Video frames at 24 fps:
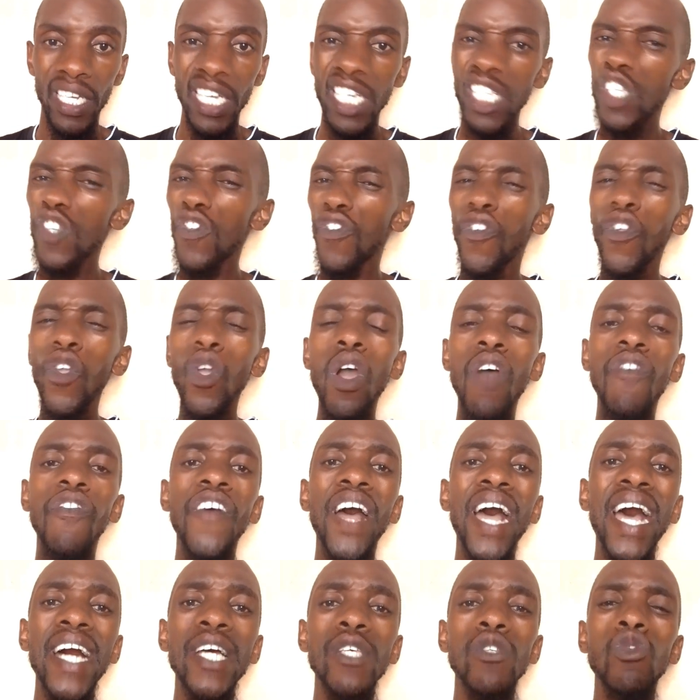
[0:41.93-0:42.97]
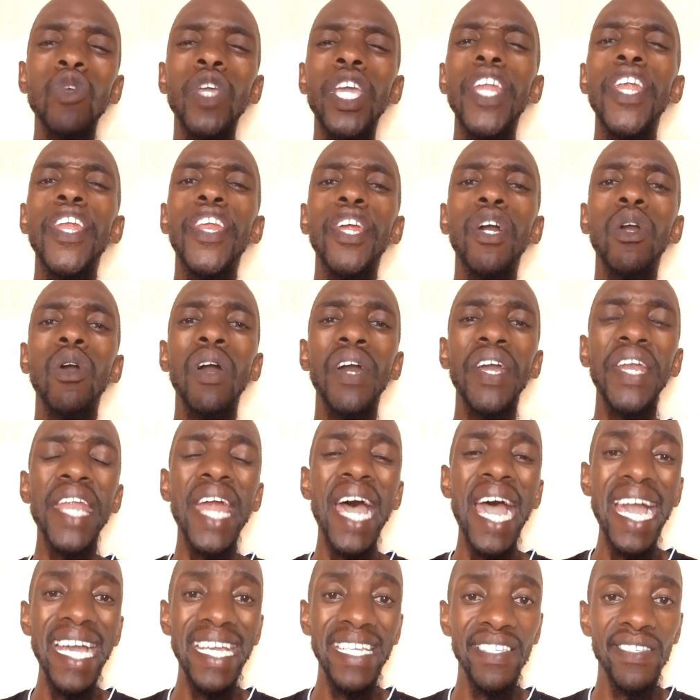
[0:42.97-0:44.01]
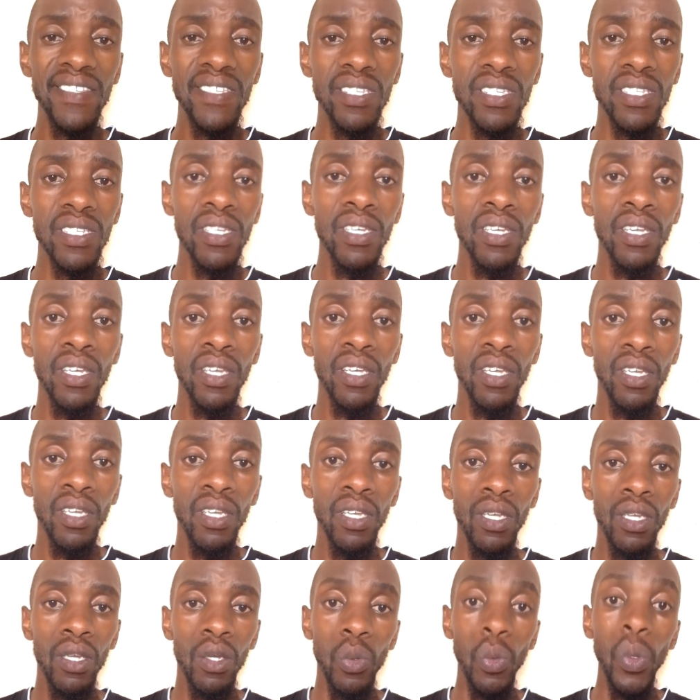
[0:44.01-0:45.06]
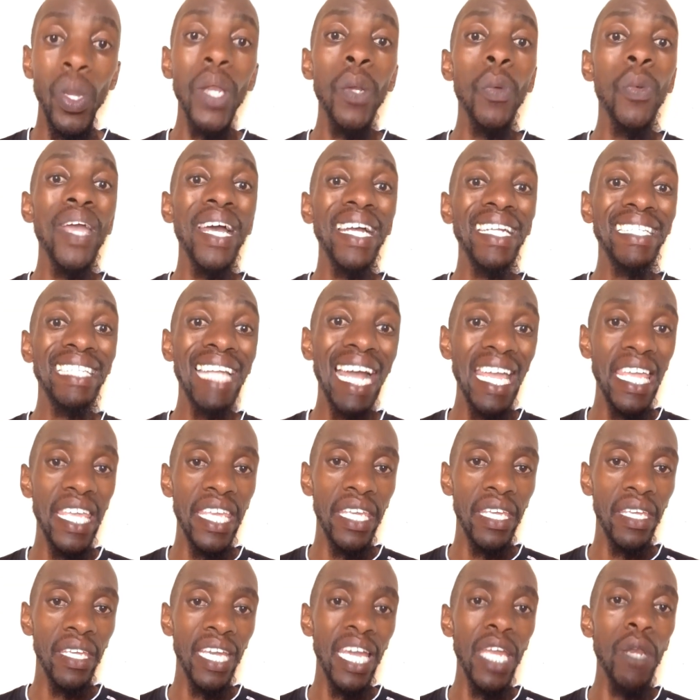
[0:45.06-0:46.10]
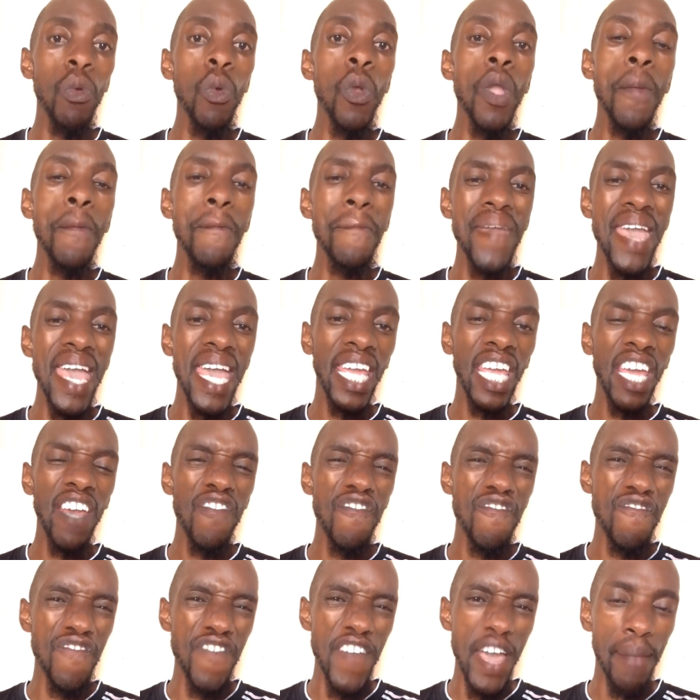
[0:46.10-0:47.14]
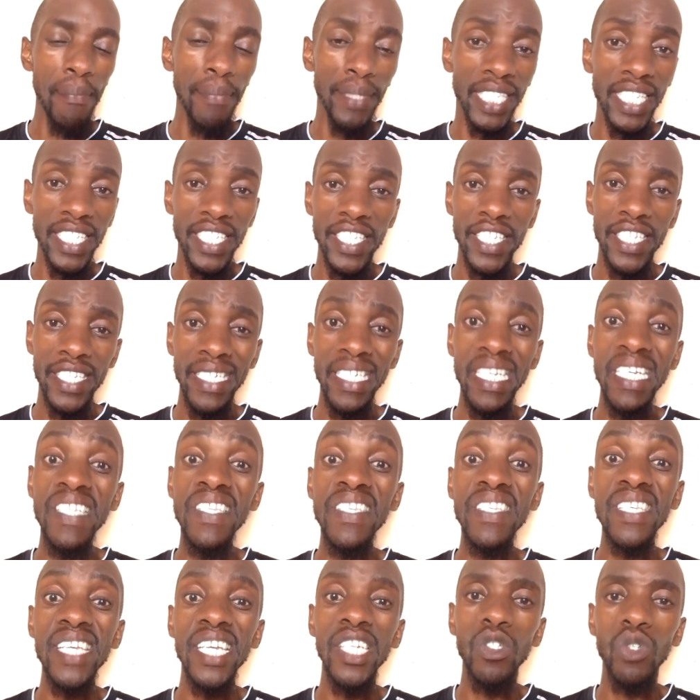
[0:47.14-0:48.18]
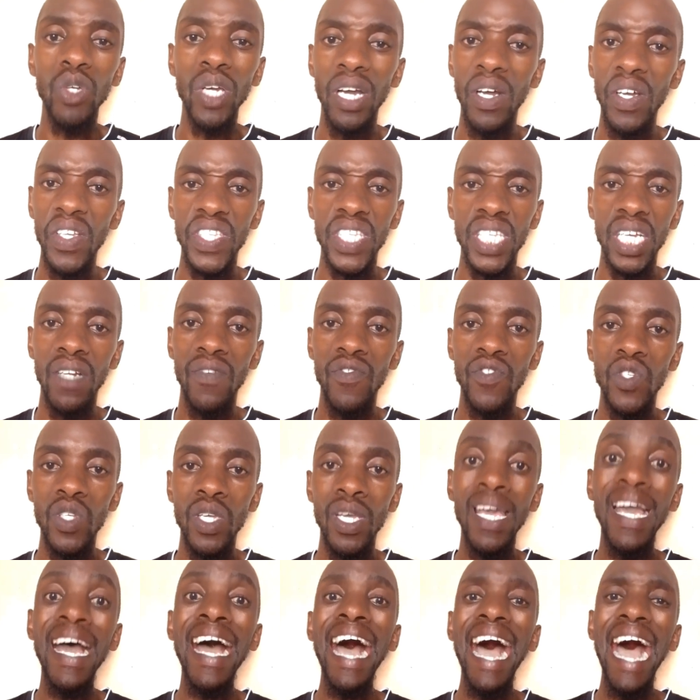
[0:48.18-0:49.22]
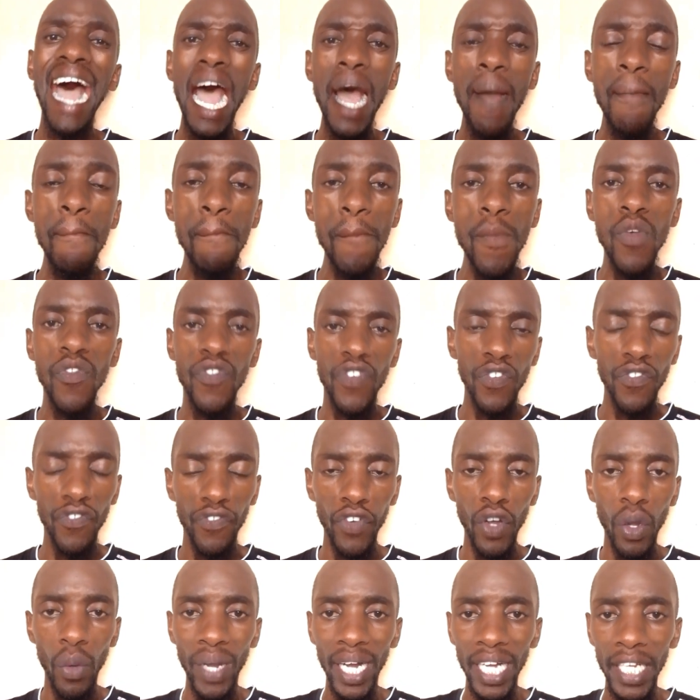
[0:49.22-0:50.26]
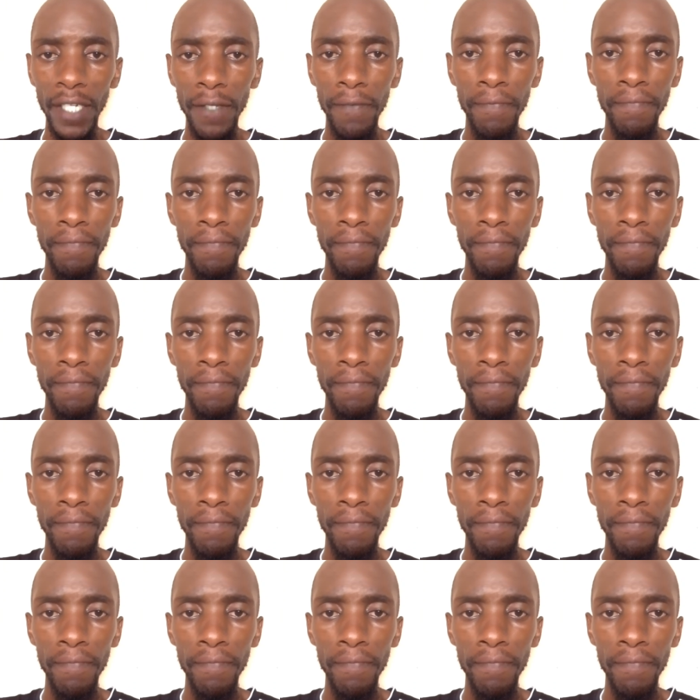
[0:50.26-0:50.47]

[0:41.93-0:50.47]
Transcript: It's few of us who can recognize when we are dying and we make a firm decision and say to ourselves, I'm moving forward.